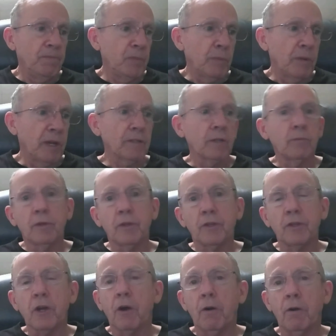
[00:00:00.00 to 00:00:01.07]
messing with a
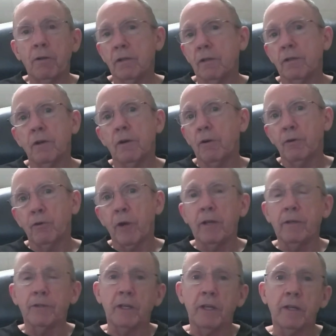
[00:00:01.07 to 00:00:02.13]
dog, and the dog
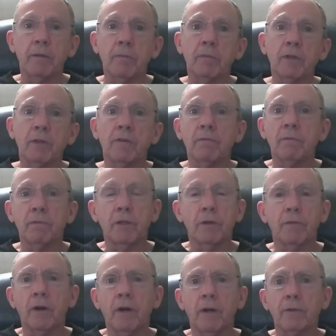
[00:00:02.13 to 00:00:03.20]
growls at him, and the
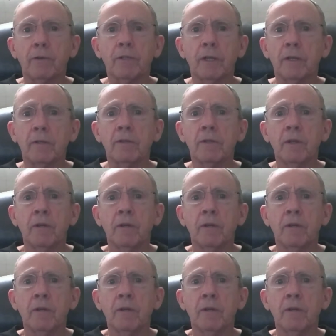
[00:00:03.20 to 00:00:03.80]
father says,